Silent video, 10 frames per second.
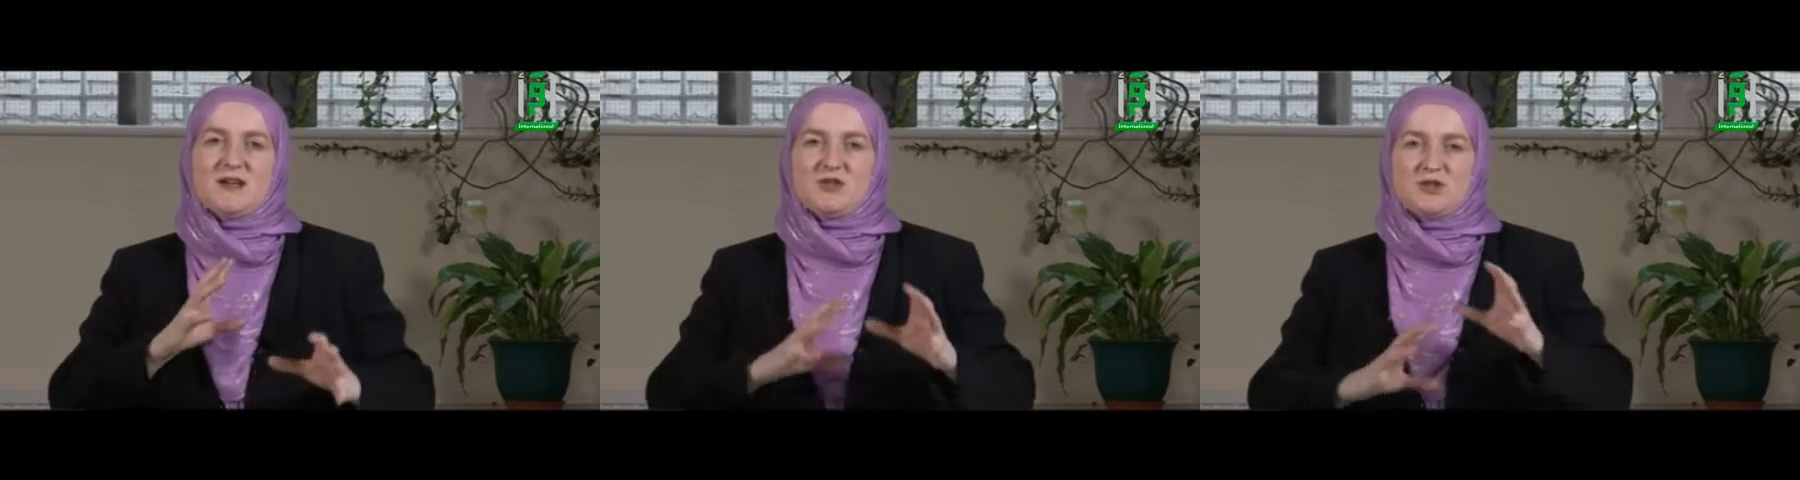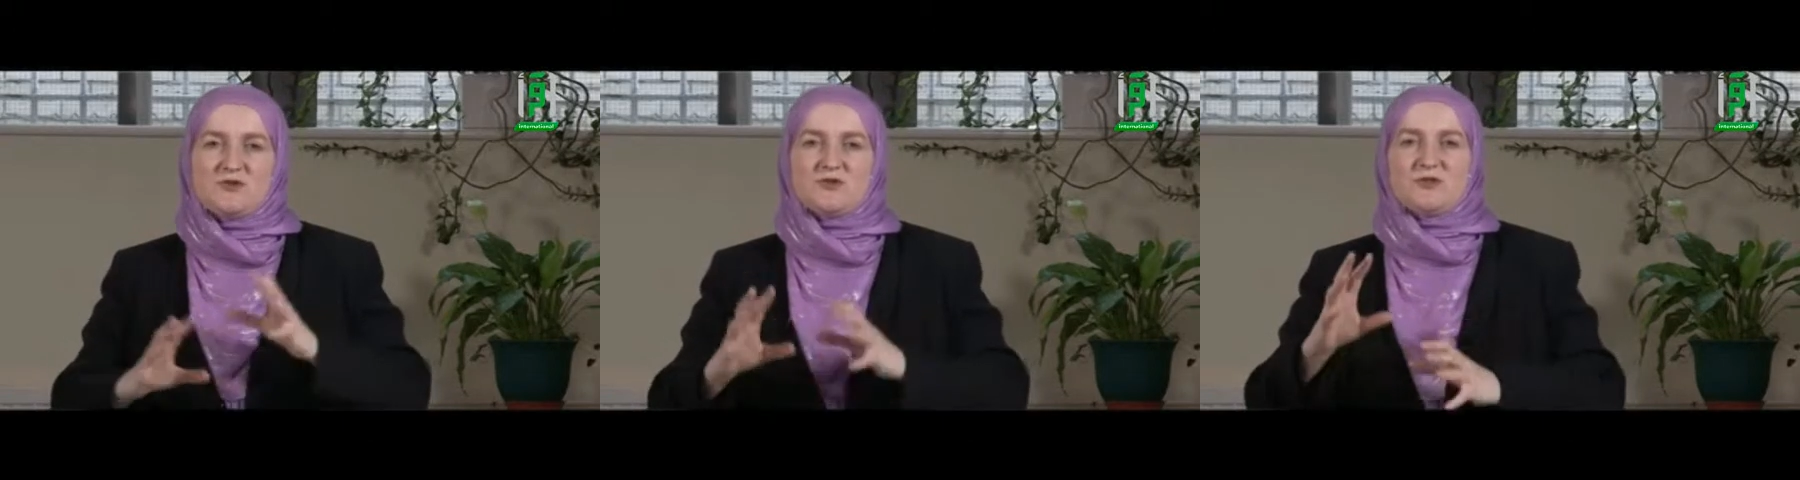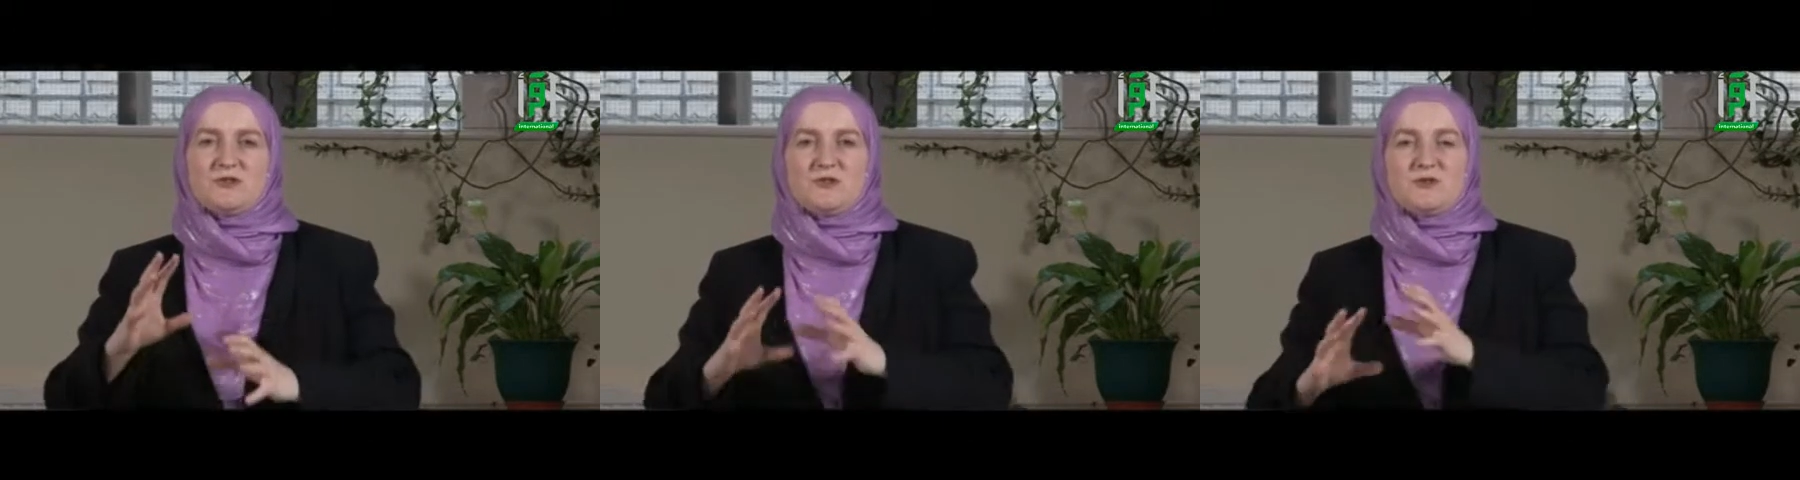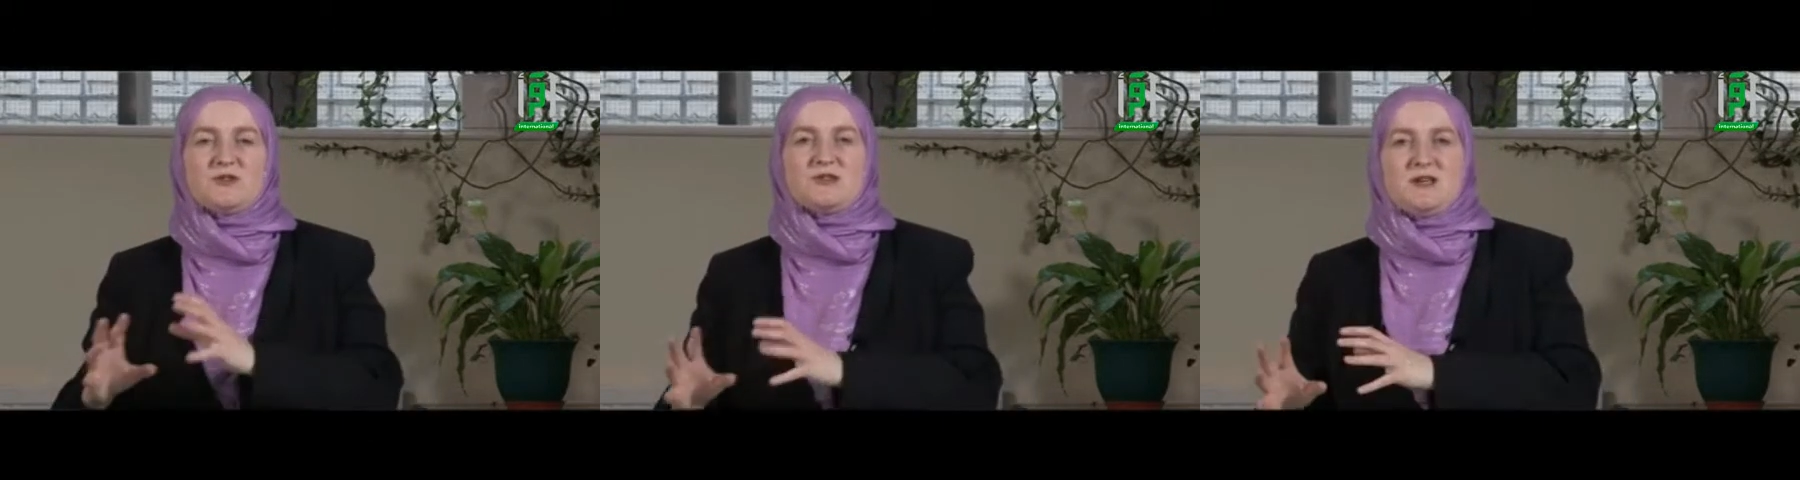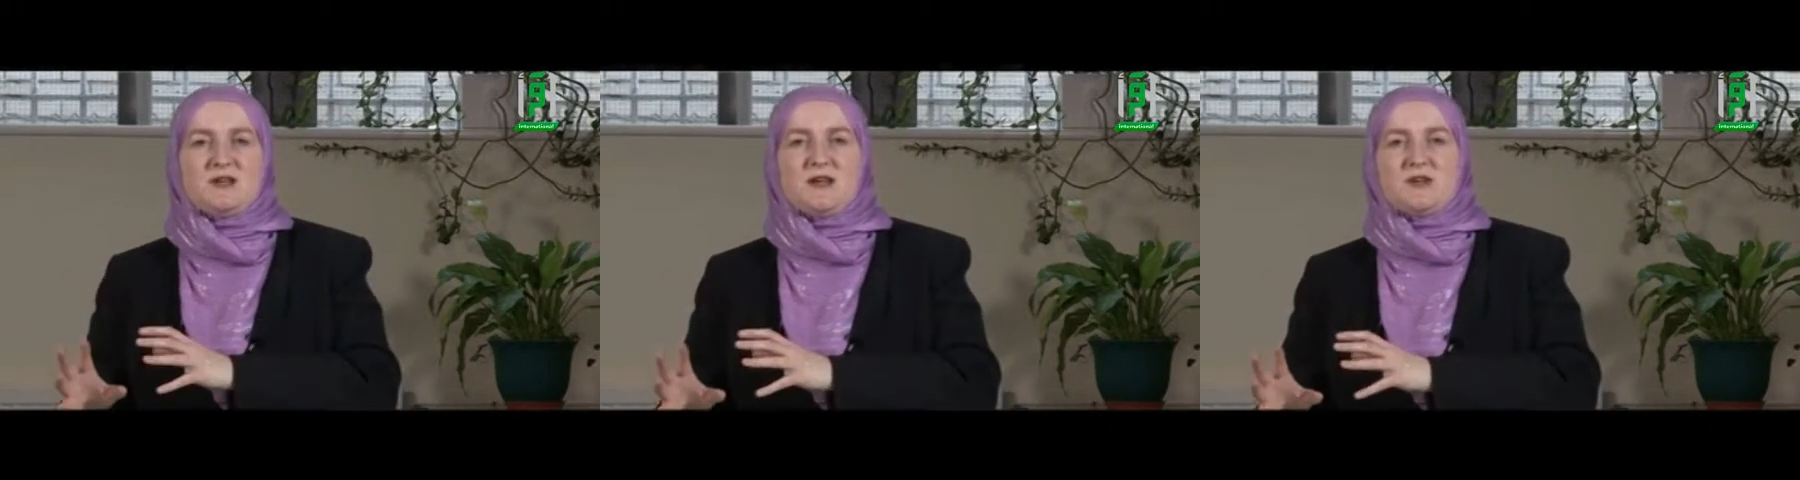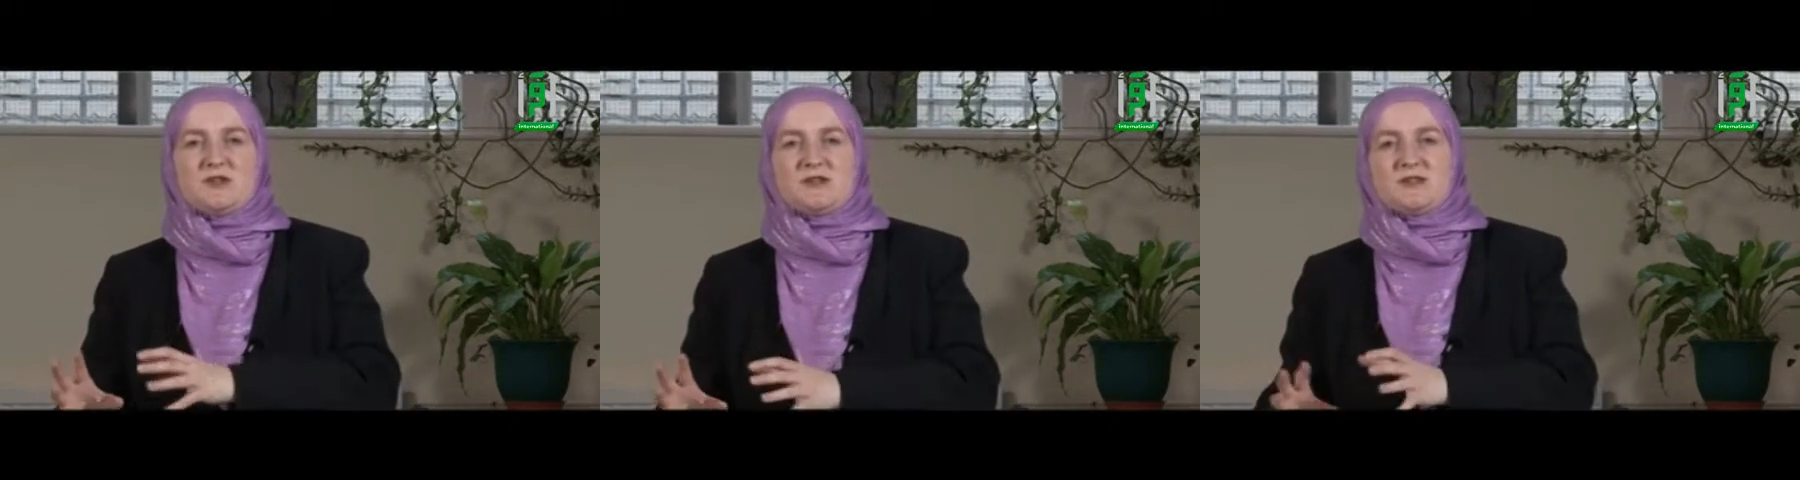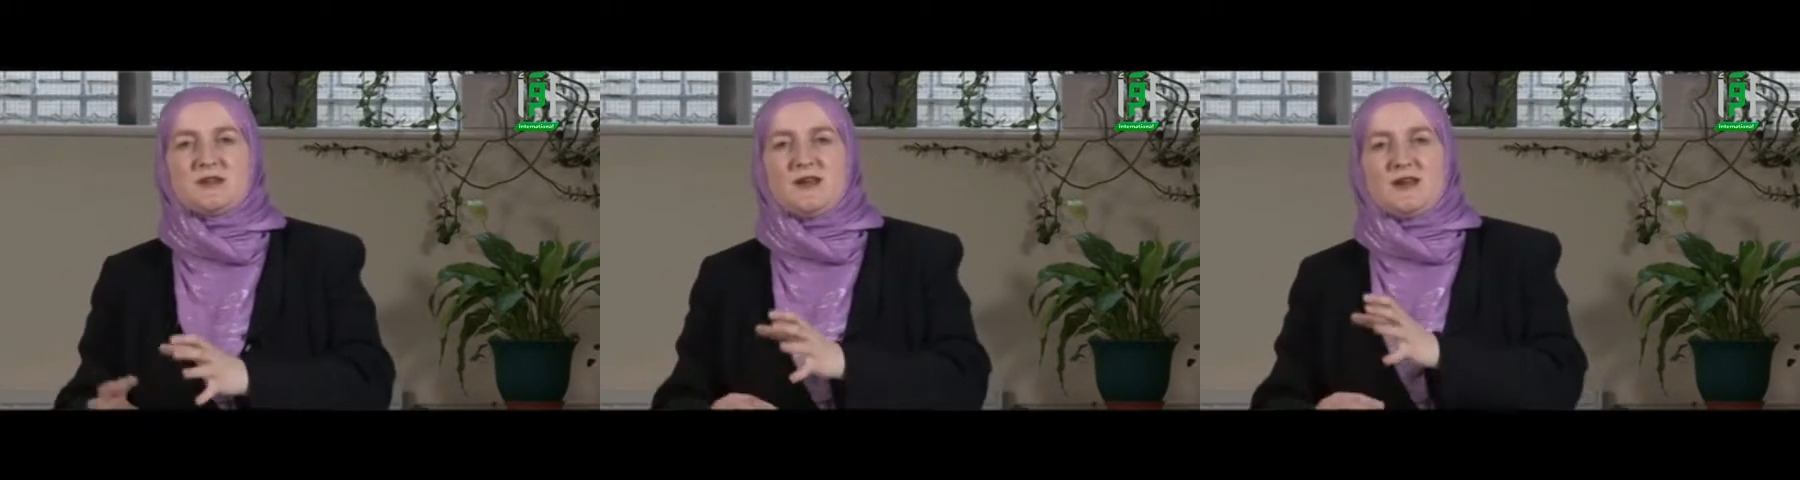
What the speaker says: in children through to teenagers